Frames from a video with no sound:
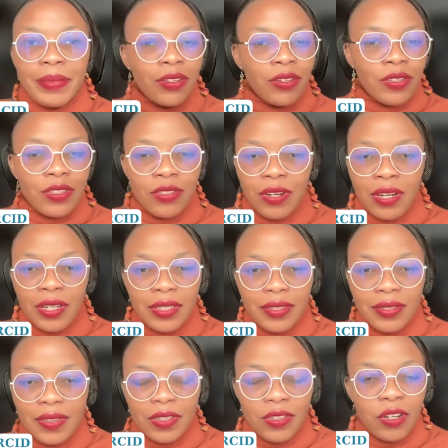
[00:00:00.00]
it's
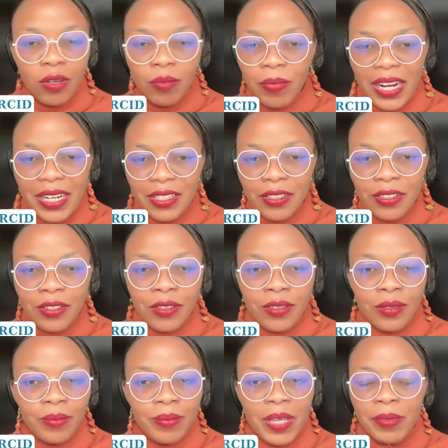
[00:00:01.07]
not
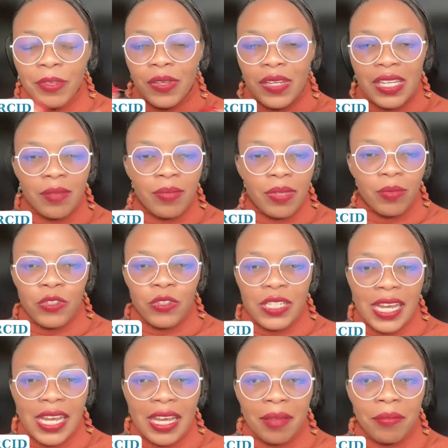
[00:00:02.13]
practical, maybe you need a bit
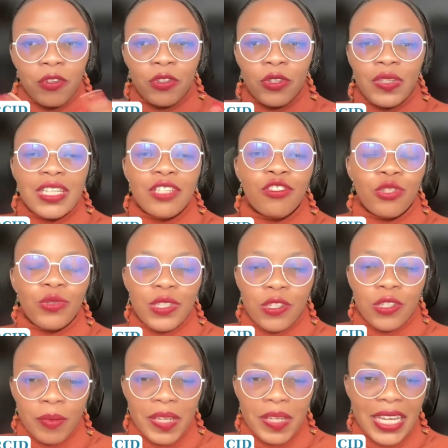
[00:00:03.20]
more time, all you need to do
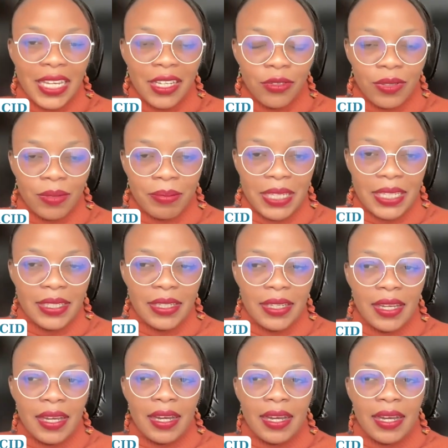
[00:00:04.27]
is communicate with me